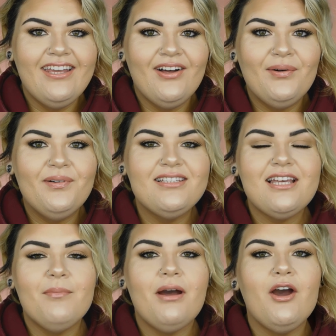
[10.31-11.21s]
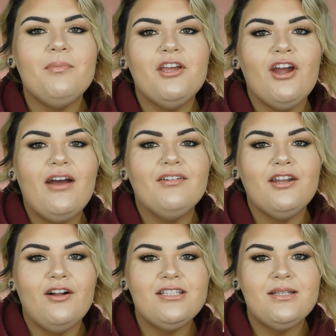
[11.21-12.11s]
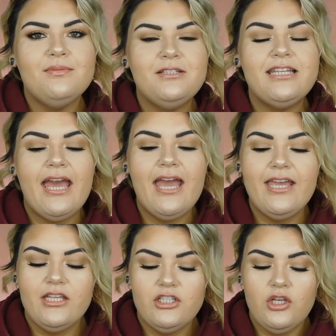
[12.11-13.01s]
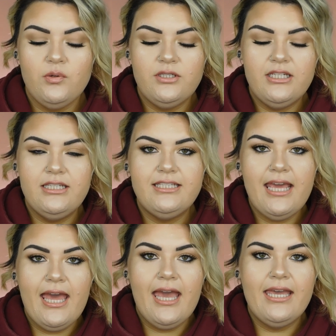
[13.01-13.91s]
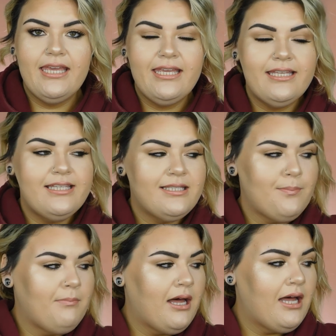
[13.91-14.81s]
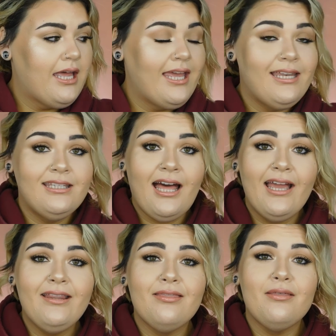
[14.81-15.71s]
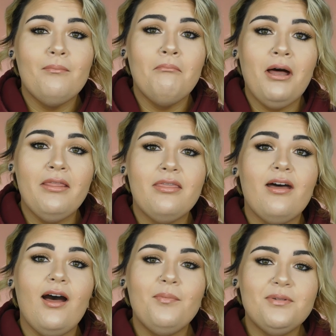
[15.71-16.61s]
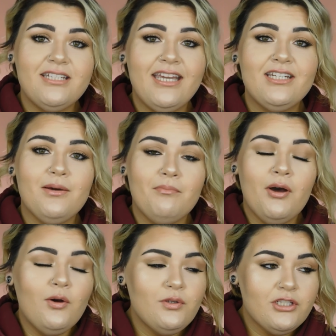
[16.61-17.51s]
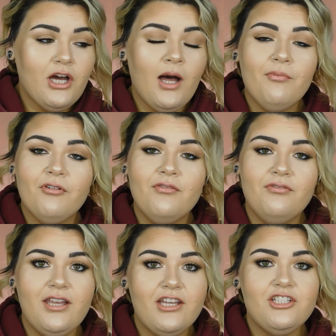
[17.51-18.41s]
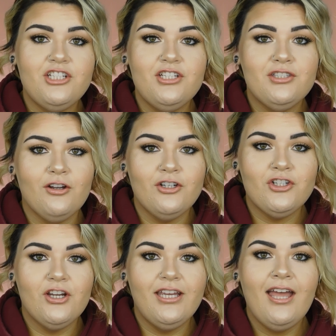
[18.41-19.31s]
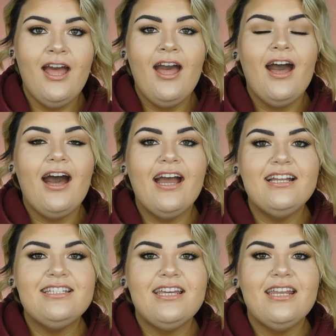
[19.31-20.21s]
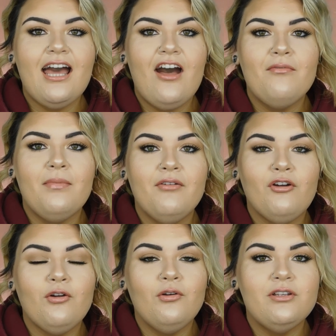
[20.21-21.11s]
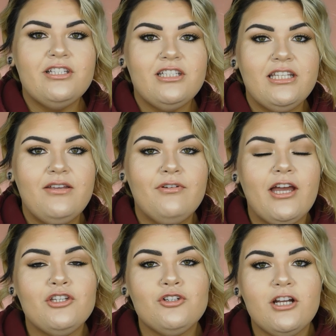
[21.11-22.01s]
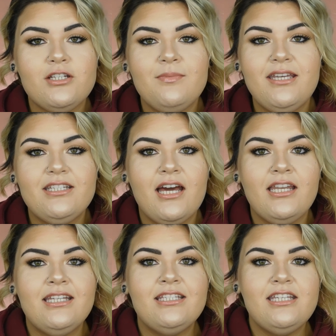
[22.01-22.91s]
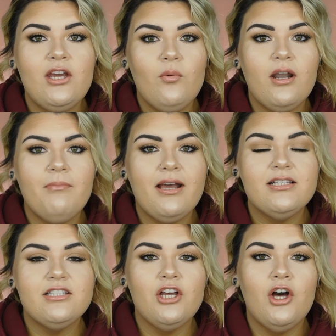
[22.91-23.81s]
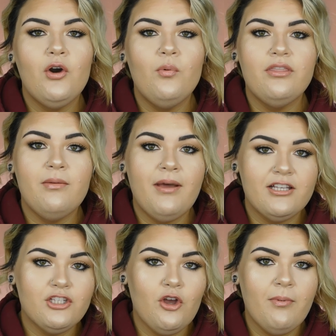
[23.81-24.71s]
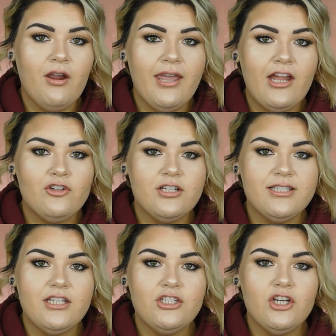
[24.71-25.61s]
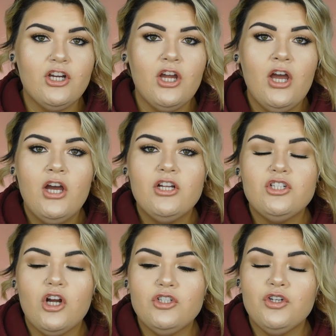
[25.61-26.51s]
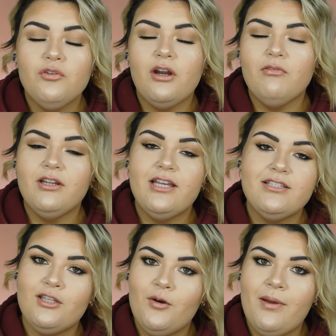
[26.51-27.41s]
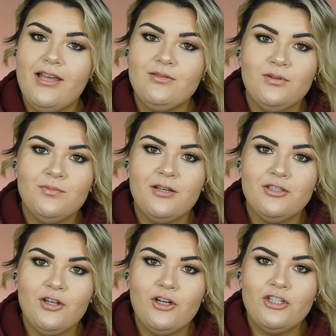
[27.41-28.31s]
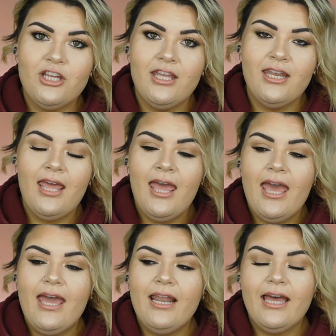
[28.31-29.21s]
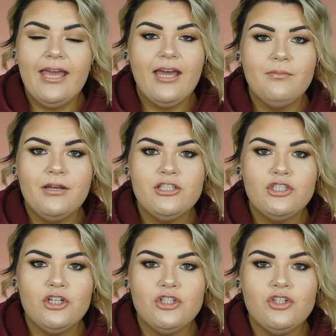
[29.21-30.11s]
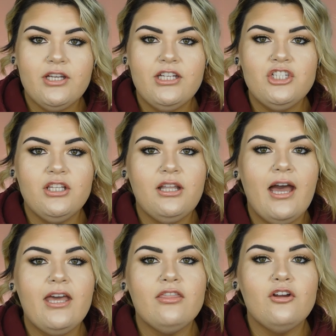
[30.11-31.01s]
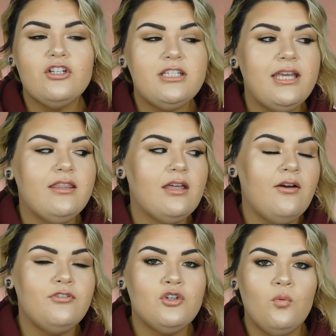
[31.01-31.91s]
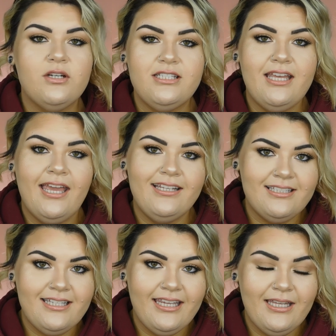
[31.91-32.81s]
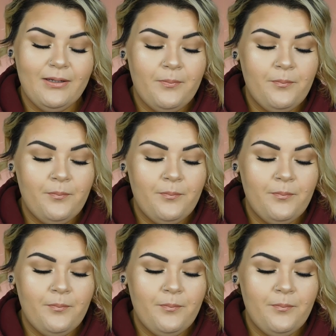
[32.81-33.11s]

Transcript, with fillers: y'all, what's up? I hope that you're having an awesome day. So today is my ninth month update post-op from V S G surgery. I did have my vertical sleeve gastrectomy done in Tijuana, Mexico with the Mexico Bariatric Center. Doctor Rodriguez Lopez was my surgeon, and I had my surgery July thirteenth of twenty eighteen.